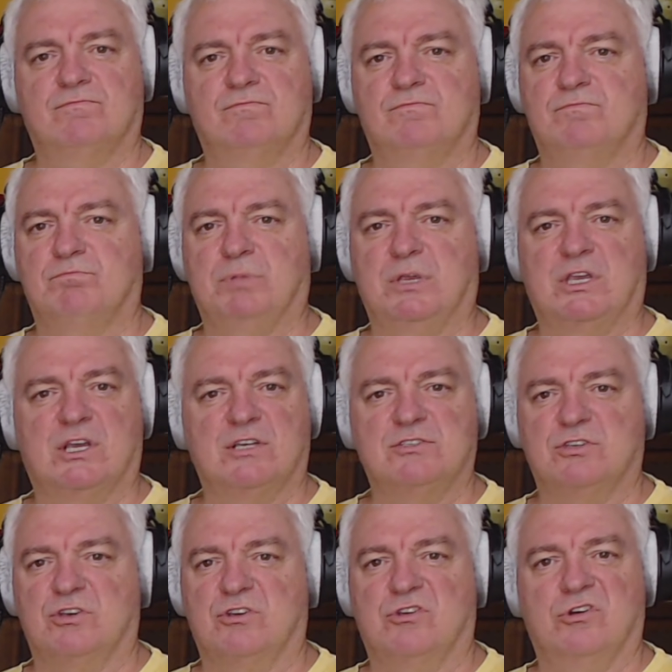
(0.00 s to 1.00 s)

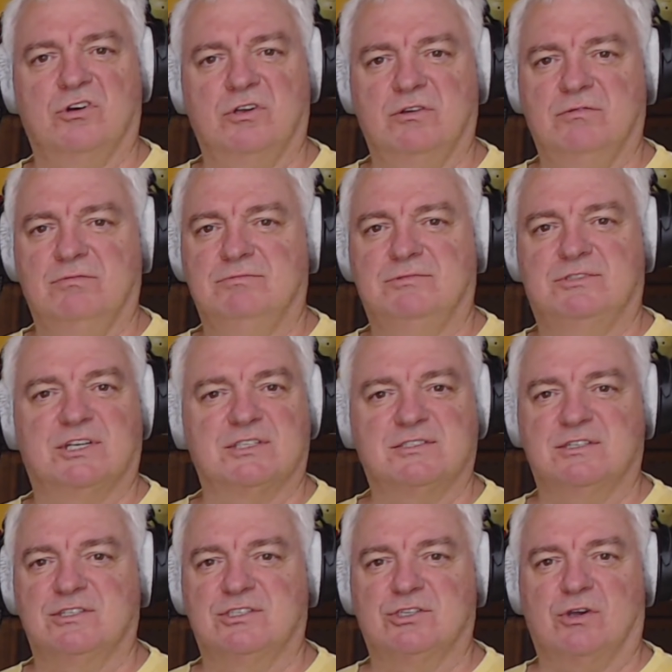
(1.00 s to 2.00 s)
because you could
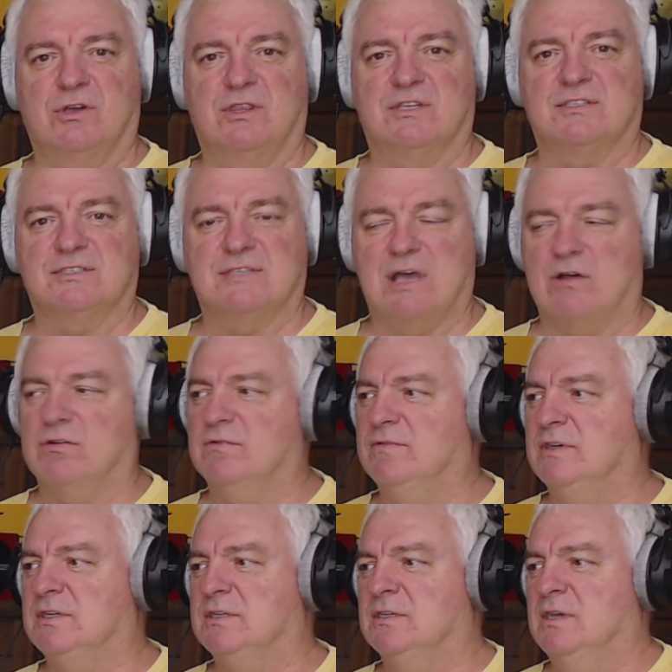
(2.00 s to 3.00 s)
just enjoy the sound of
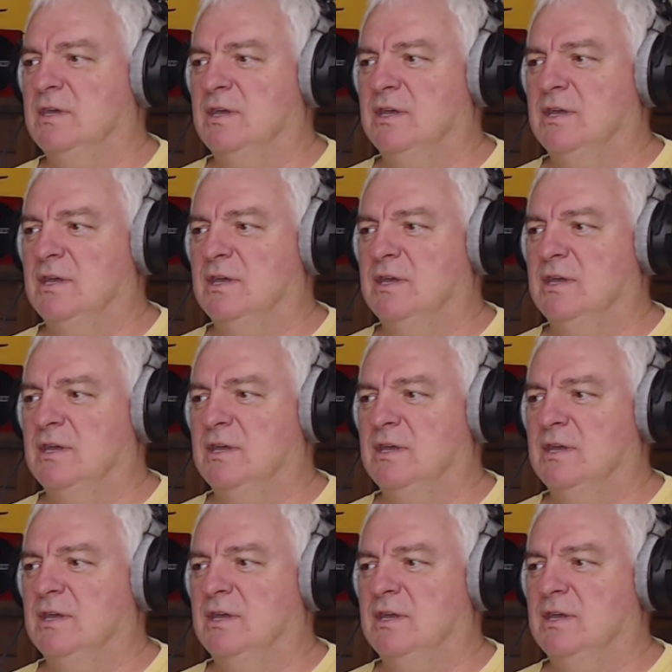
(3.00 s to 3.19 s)
it?